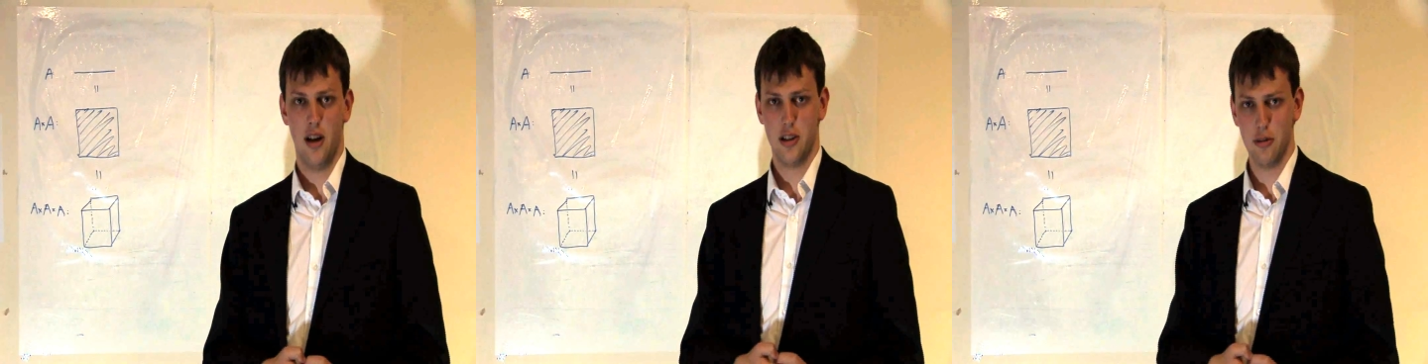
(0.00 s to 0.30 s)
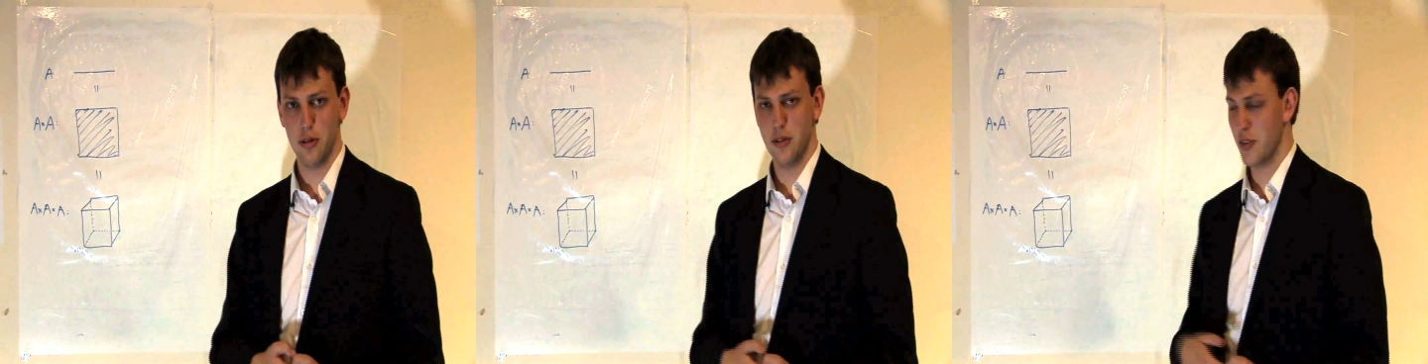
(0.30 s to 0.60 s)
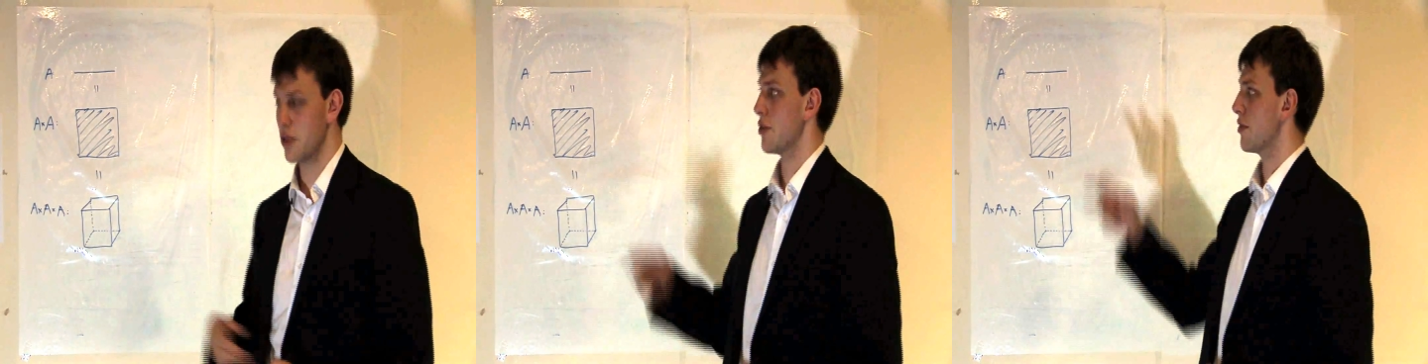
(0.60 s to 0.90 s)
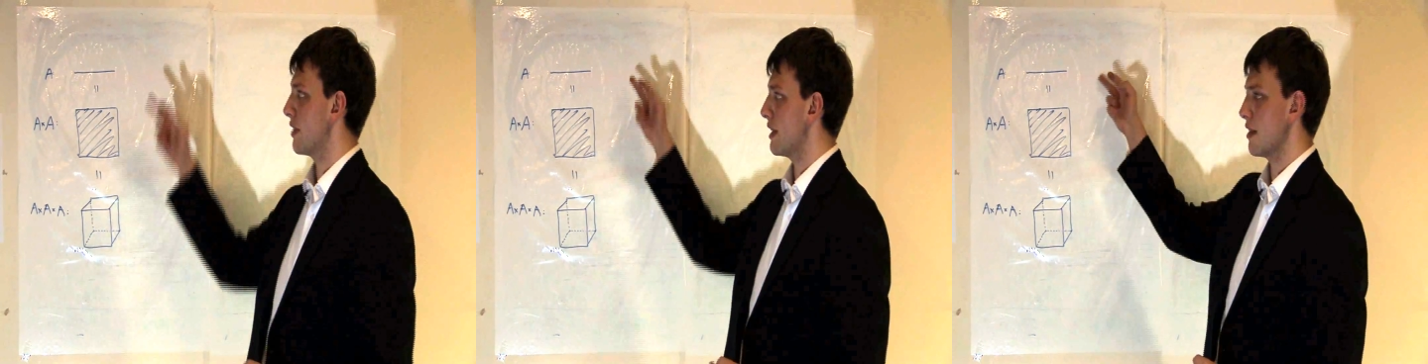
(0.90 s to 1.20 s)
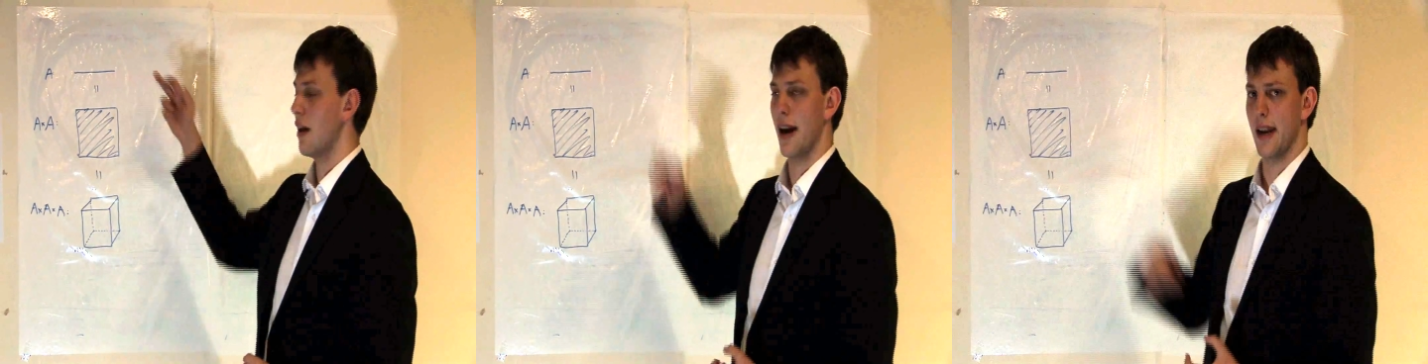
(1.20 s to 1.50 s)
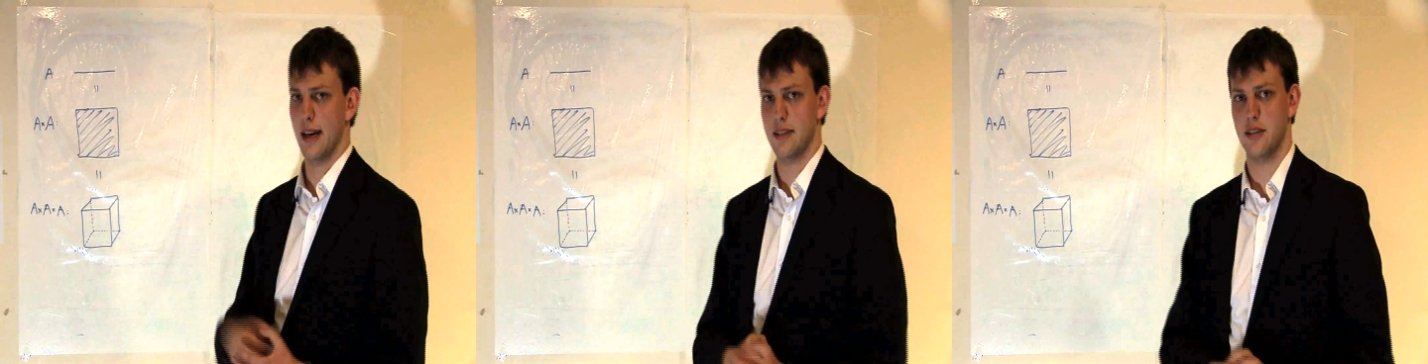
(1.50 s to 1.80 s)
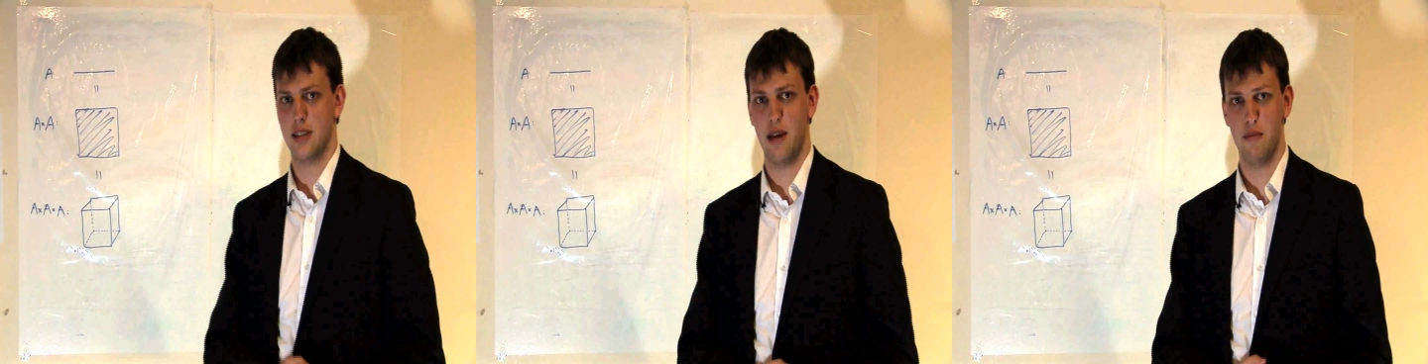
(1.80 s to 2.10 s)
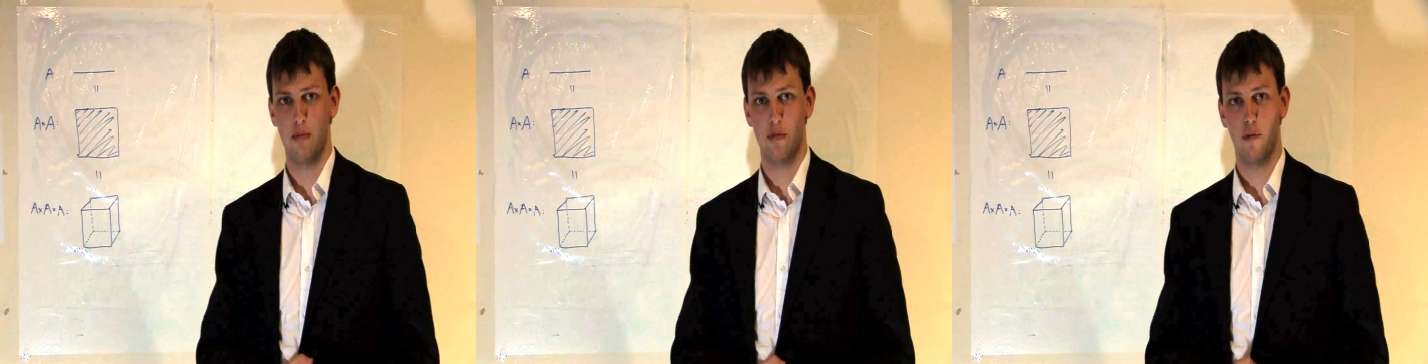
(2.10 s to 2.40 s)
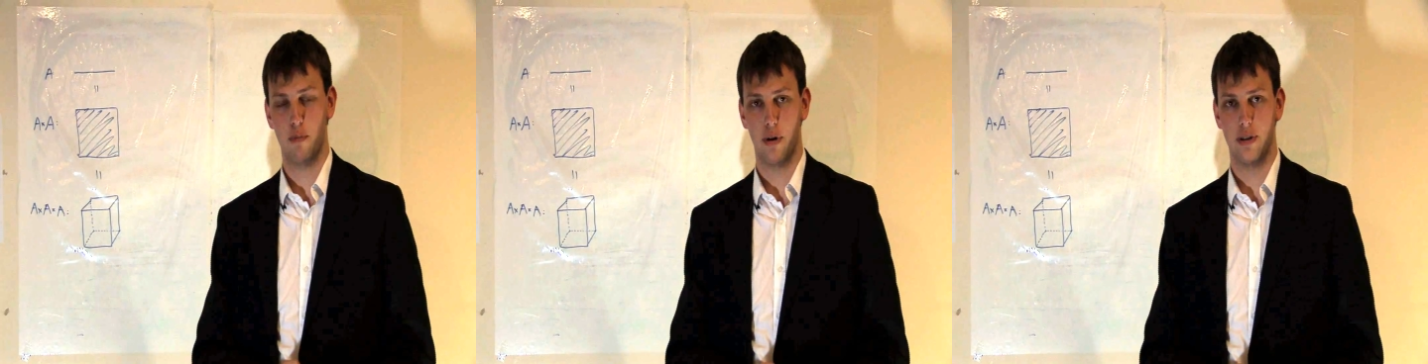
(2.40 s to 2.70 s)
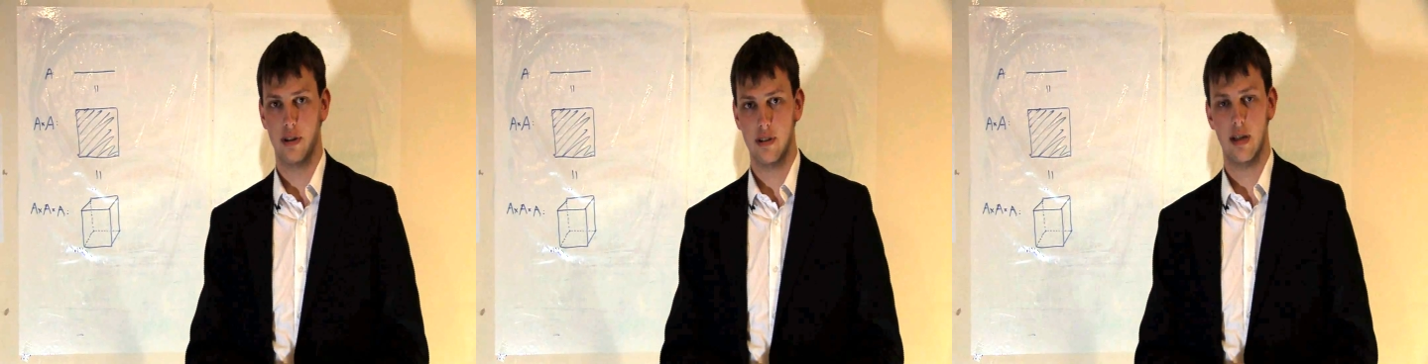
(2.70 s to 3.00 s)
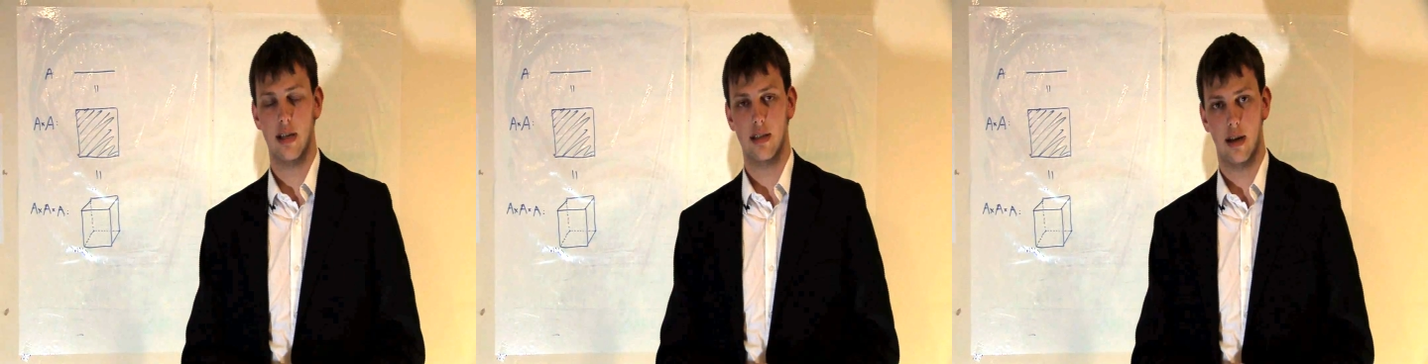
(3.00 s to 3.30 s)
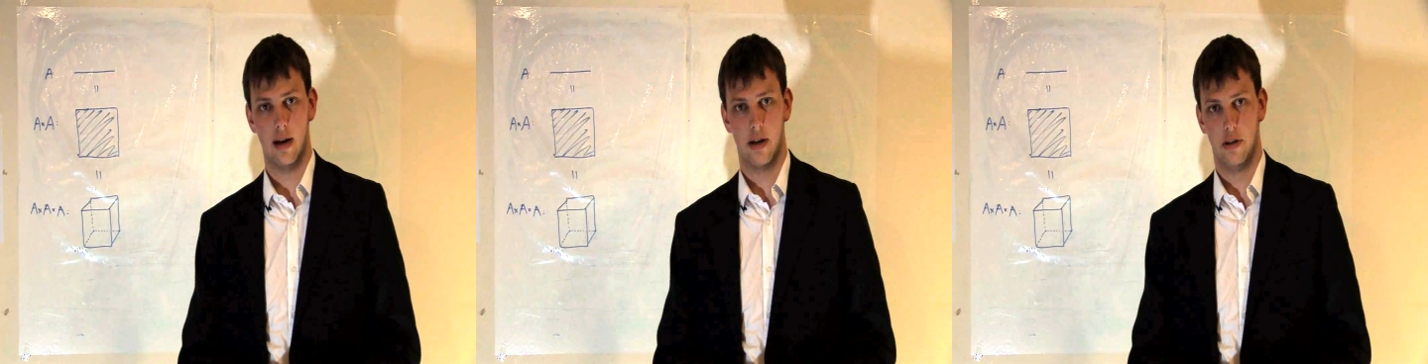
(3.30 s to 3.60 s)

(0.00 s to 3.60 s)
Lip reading: So all of a sudden, this line has the same number of points as the entire